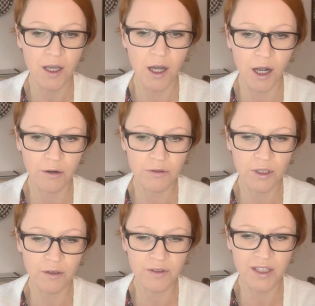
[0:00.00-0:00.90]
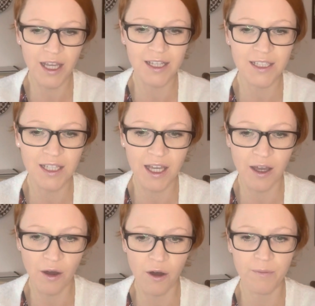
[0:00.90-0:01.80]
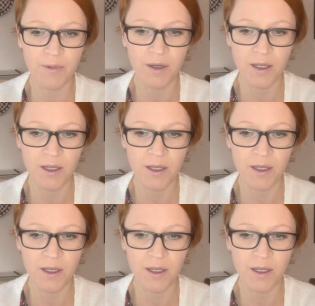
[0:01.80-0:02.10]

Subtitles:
Although there is a hope